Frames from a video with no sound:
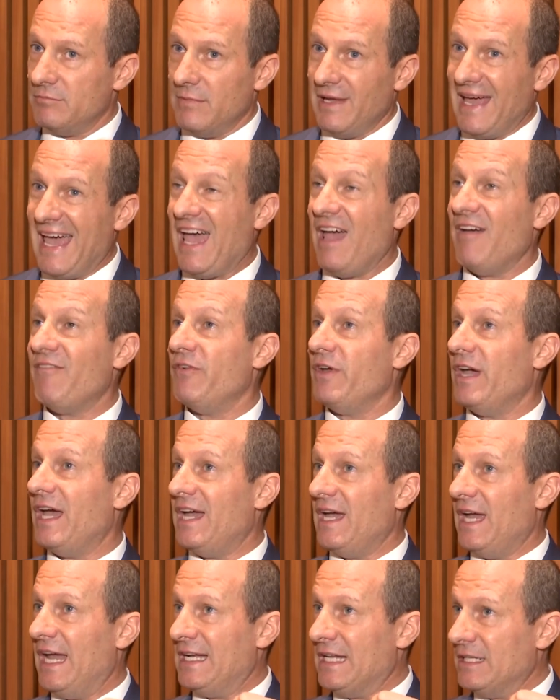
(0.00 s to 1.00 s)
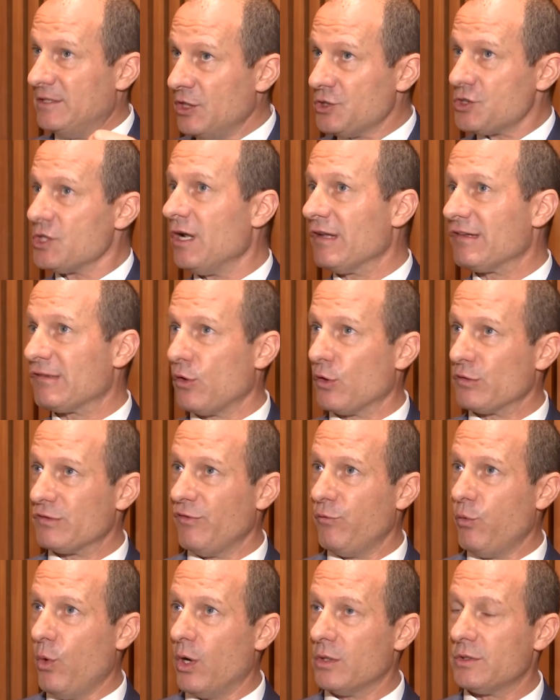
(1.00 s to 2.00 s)
have an additional source
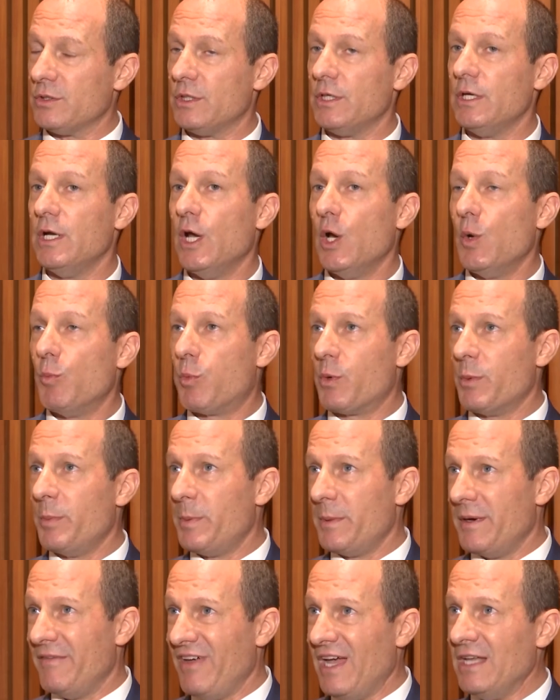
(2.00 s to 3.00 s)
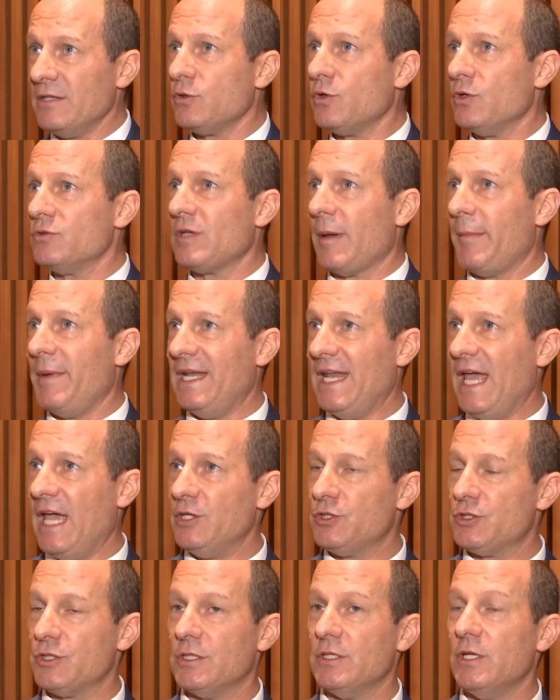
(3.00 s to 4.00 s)
of water, we prevent
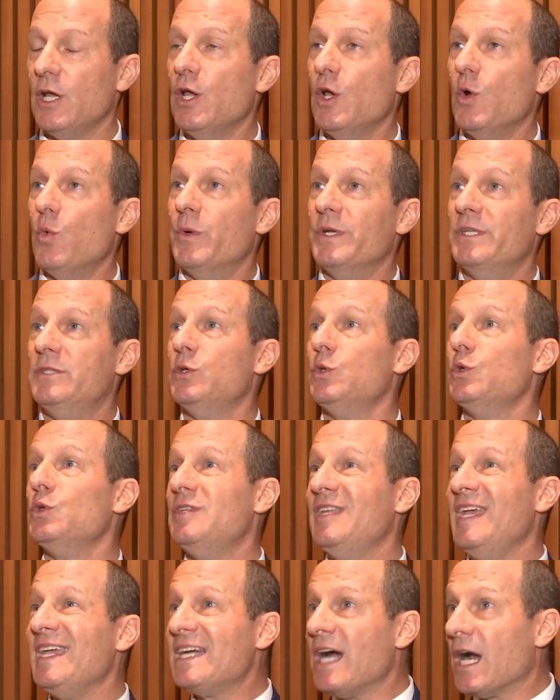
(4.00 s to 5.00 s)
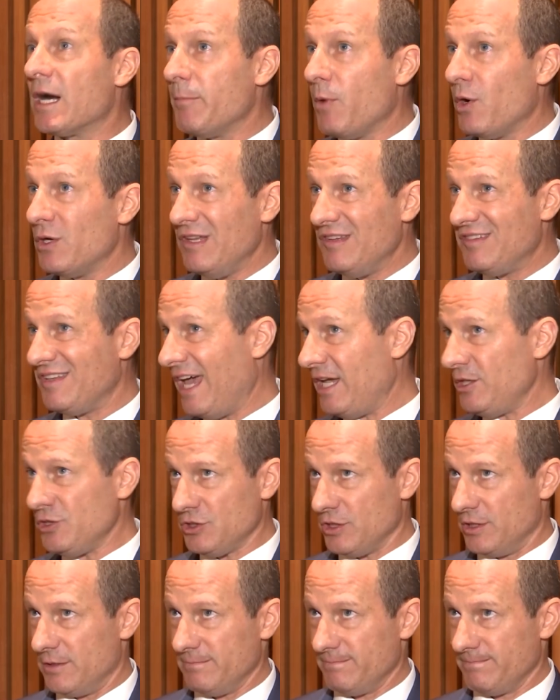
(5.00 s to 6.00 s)
contamination, we do
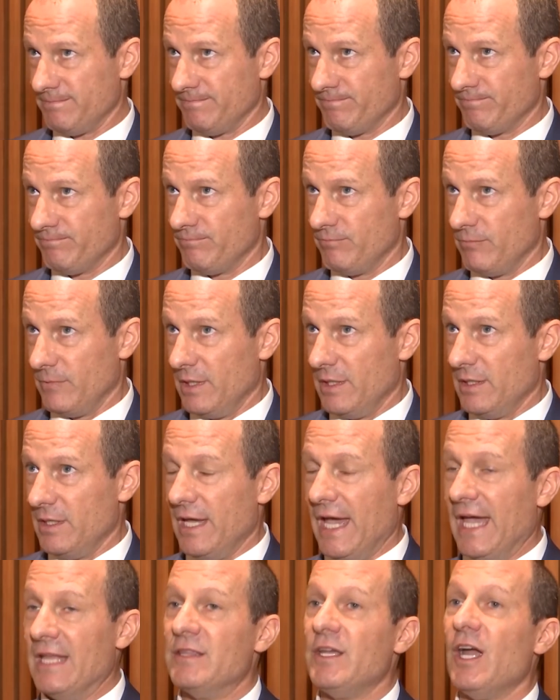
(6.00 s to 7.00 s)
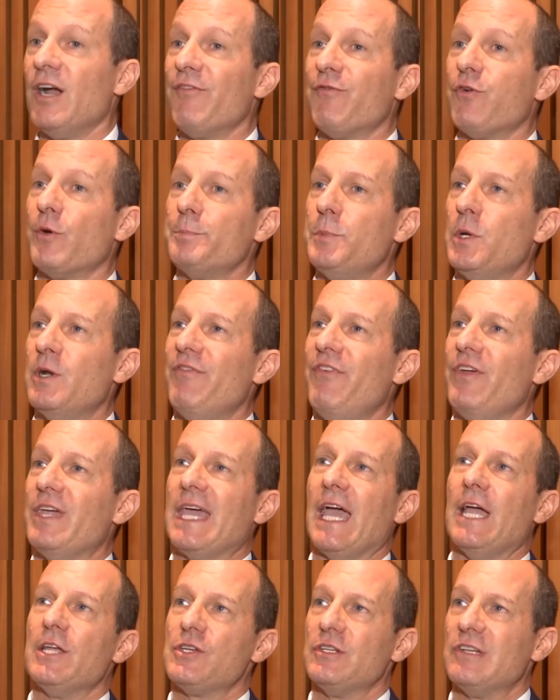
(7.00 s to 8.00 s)
decarbonization. And therefore,
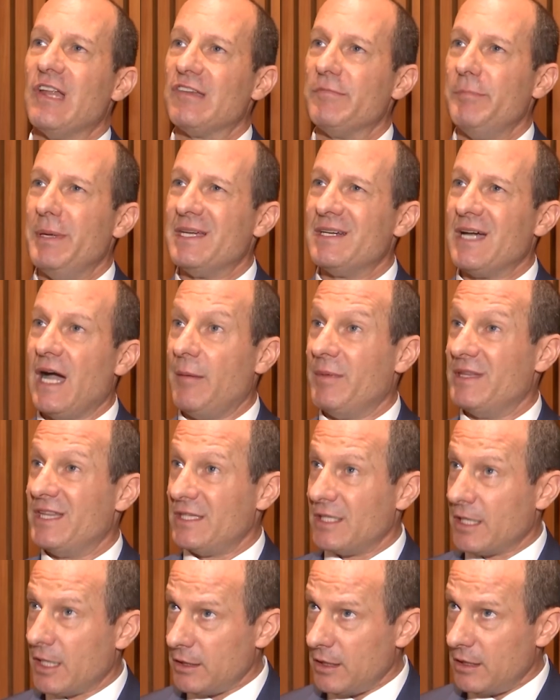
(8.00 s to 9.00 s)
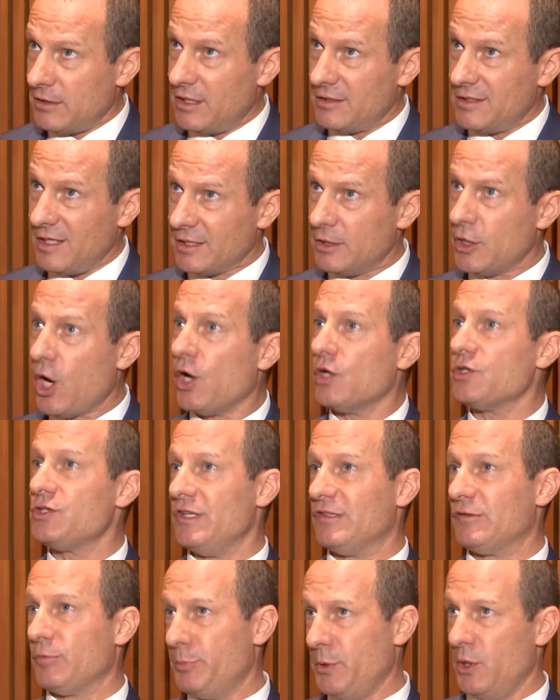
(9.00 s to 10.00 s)
purification has become, and the
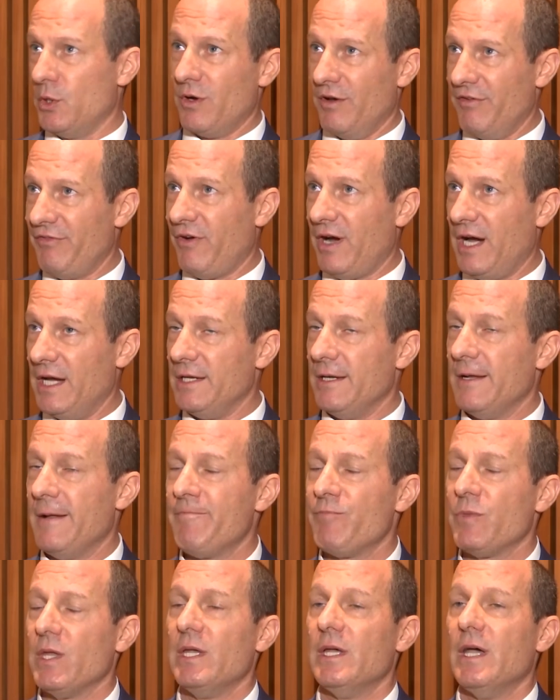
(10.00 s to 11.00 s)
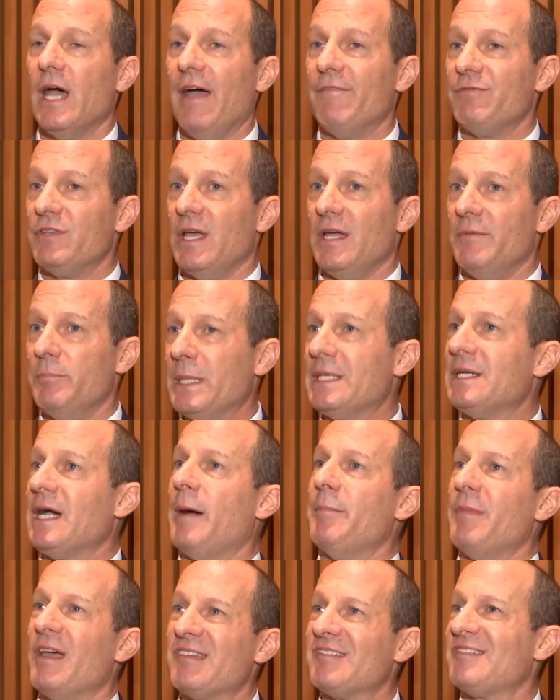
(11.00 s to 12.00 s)
technologies to purify have
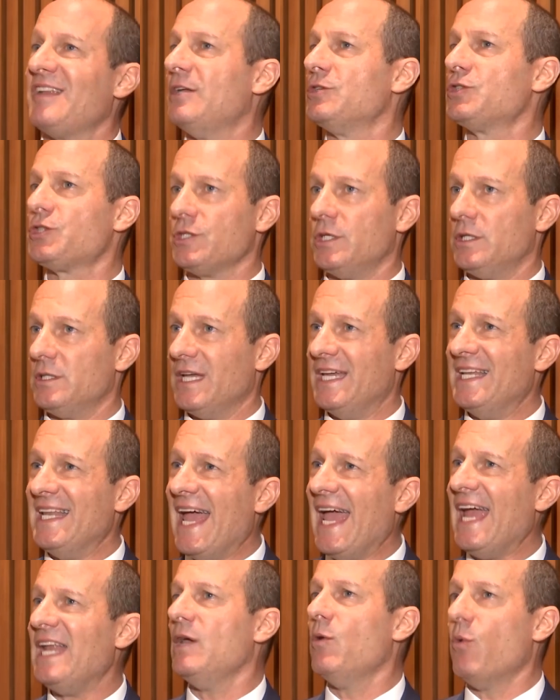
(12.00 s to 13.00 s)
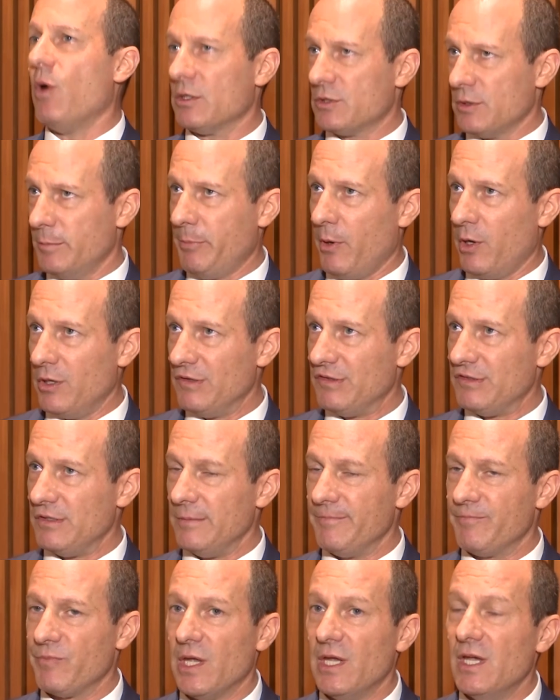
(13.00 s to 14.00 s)
become essential in any water policy.
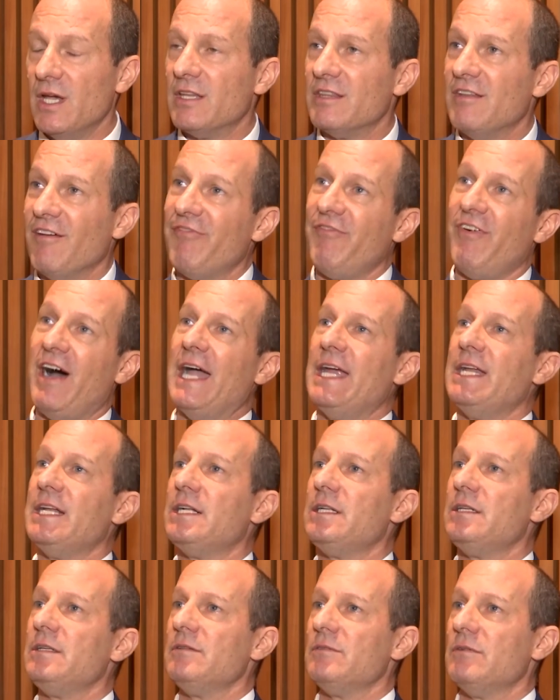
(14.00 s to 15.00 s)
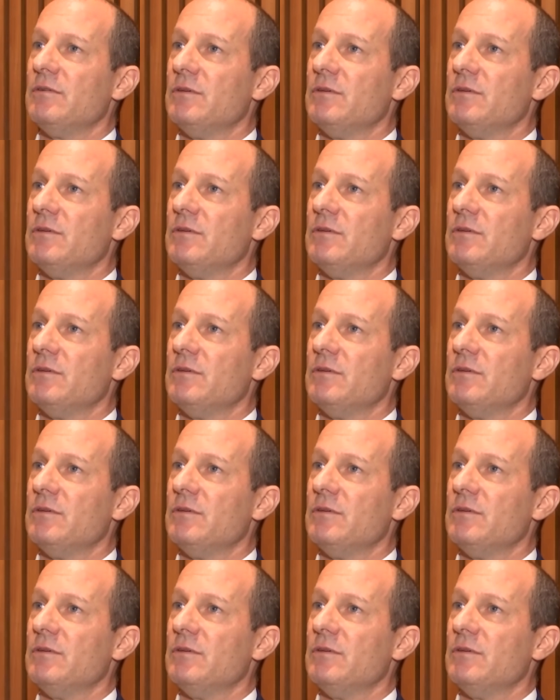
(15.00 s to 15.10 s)
The final